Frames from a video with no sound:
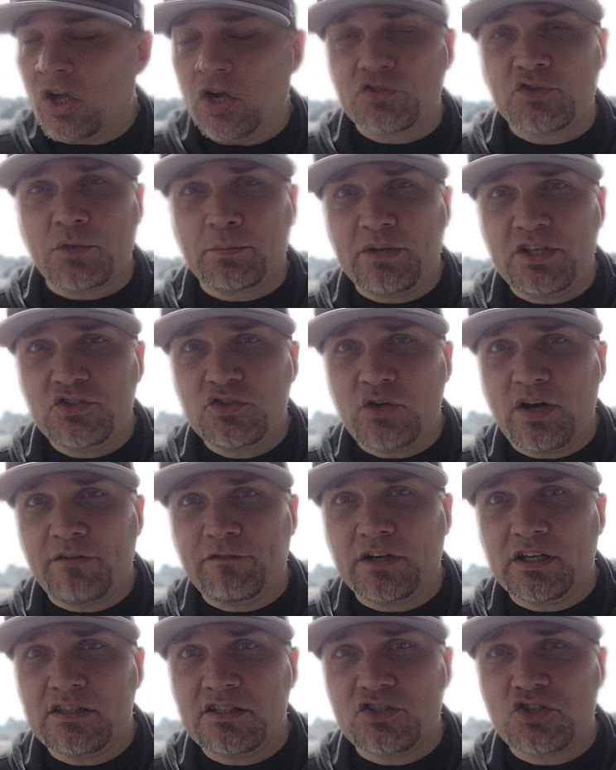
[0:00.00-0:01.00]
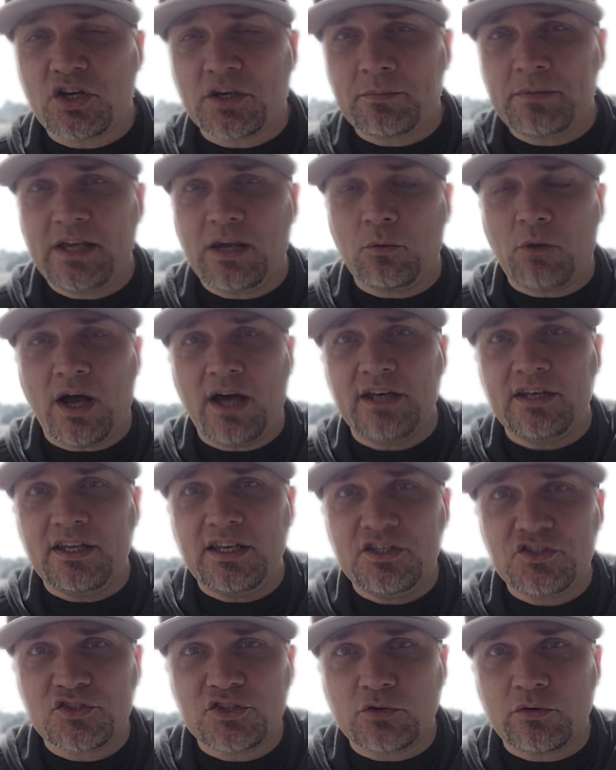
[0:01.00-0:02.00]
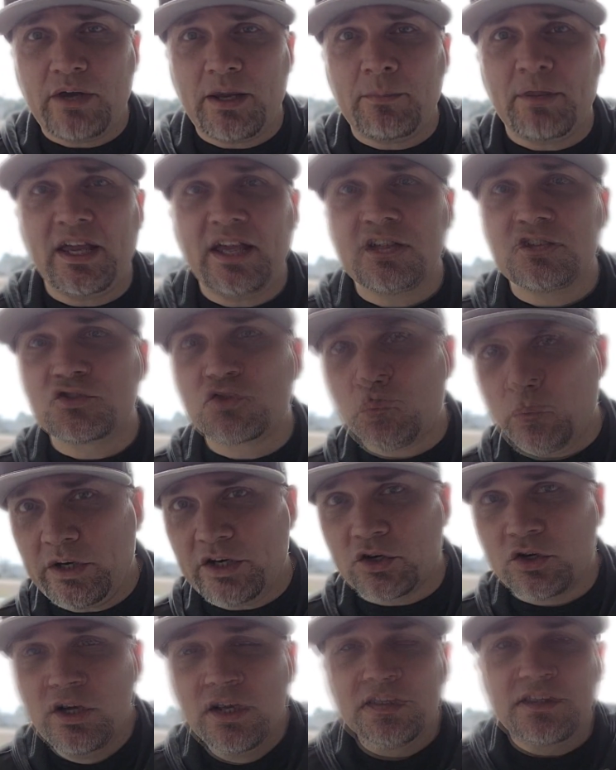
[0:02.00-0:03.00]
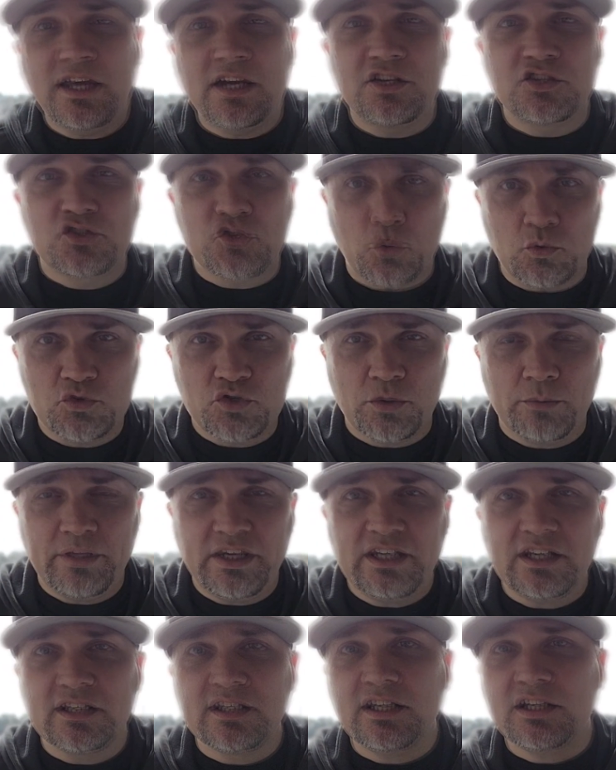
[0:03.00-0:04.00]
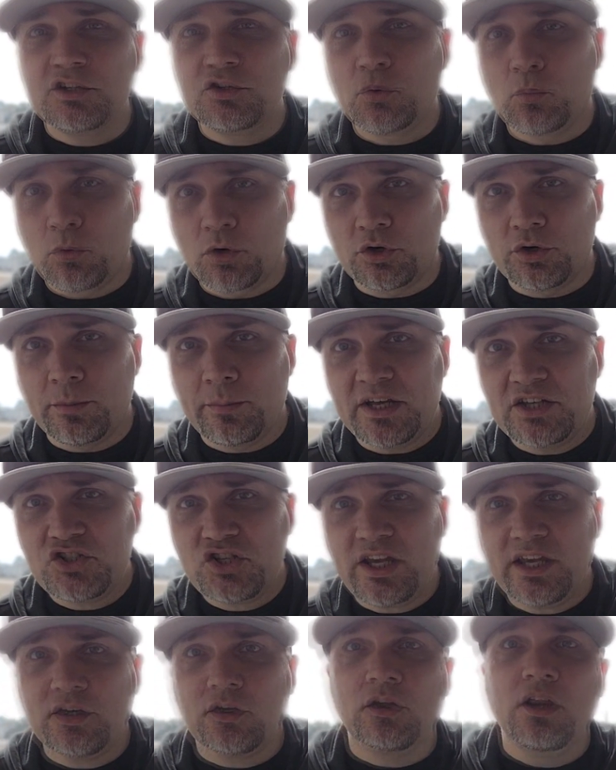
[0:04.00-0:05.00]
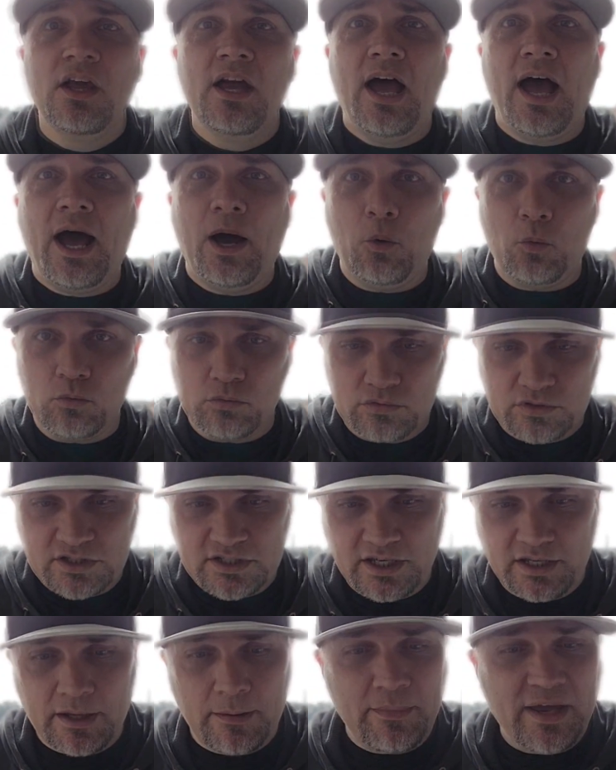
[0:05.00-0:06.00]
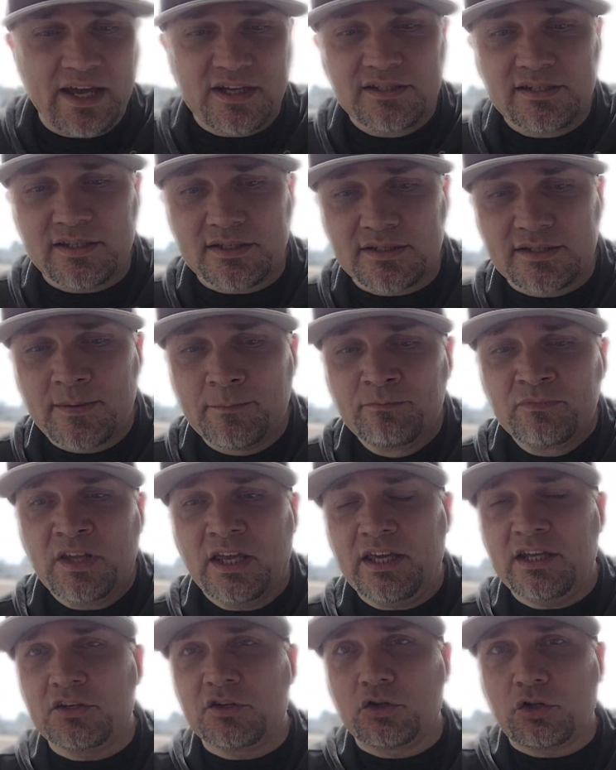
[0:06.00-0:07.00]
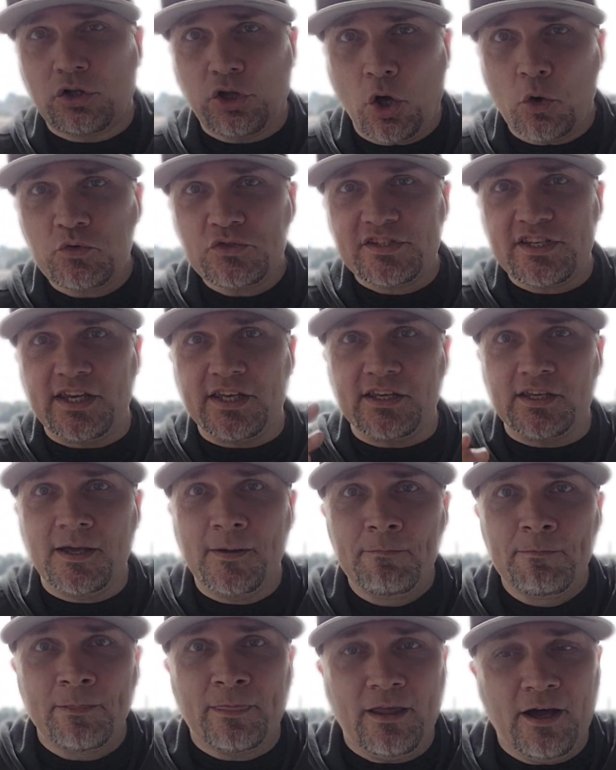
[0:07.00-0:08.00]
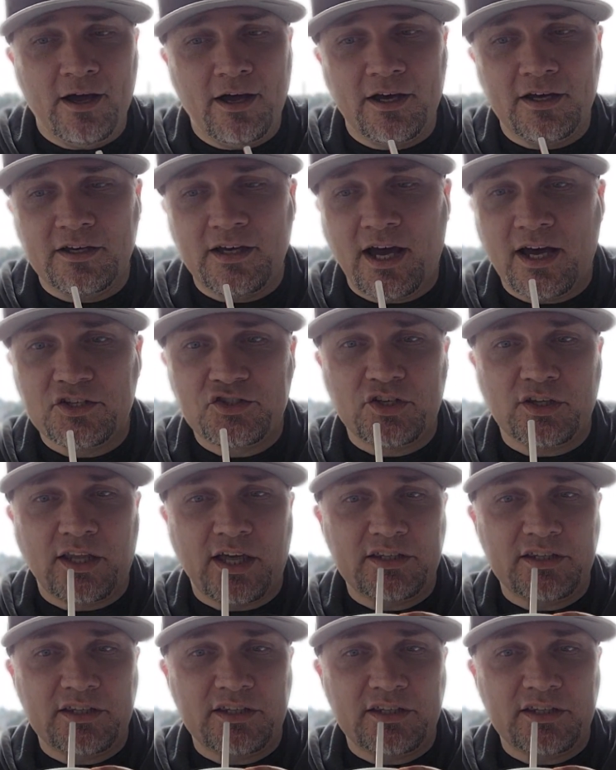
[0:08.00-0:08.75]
Also, please do not forget to check me out on Instagram and Twitter. That is social media, getting the word of my channel out to the masses. In closing, how'd